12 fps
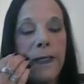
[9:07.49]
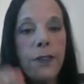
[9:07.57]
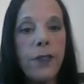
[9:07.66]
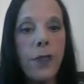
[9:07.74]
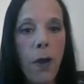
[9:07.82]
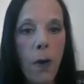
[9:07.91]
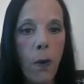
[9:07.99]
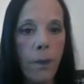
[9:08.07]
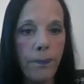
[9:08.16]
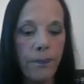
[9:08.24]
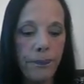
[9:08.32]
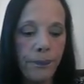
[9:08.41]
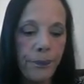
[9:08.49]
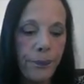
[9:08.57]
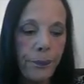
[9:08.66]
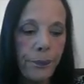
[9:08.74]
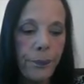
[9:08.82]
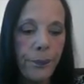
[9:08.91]
So
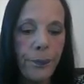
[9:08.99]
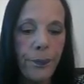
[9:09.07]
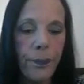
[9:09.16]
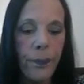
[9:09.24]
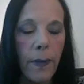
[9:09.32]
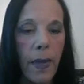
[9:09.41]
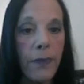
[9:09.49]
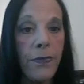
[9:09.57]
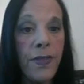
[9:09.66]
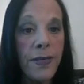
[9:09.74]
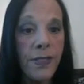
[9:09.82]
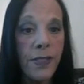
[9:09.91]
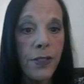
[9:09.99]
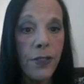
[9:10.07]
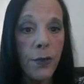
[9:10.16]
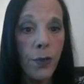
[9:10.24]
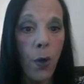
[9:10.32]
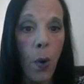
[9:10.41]
this
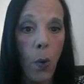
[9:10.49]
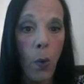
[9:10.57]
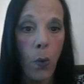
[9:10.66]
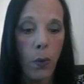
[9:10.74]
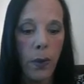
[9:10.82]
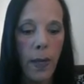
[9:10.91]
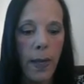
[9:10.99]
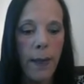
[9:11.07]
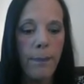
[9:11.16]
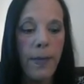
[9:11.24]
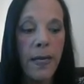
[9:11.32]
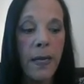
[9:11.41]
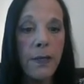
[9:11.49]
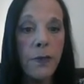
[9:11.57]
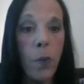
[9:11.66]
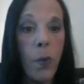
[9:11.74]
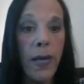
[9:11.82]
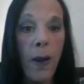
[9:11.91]
is your goal,
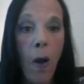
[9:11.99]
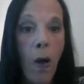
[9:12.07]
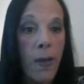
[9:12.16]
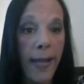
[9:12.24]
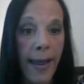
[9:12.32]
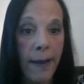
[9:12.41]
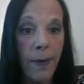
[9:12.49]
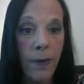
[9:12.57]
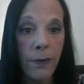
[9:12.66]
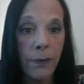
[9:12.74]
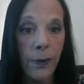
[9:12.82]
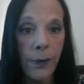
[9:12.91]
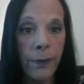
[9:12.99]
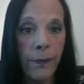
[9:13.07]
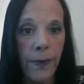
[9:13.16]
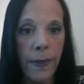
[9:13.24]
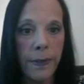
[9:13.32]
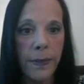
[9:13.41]
because we all came here to
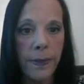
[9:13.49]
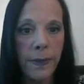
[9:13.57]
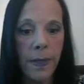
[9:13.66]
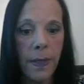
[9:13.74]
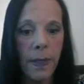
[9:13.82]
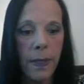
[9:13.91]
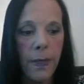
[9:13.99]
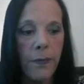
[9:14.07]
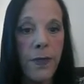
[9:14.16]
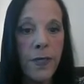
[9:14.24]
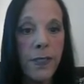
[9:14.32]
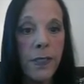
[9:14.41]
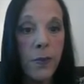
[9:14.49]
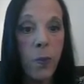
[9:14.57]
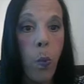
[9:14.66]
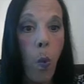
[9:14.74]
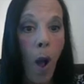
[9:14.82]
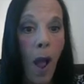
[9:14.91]
learn this. This is
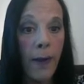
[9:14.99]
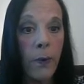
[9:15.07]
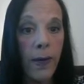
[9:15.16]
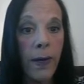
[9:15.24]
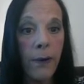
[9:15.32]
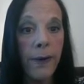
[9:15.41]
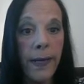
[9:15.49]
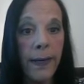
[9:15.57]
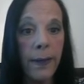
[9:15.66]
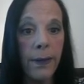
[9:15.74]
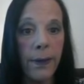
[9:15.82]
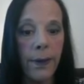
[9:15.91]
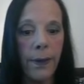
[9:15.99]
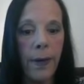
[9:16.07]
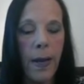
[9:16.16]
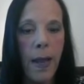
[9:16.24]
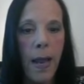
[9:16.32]
why we are here.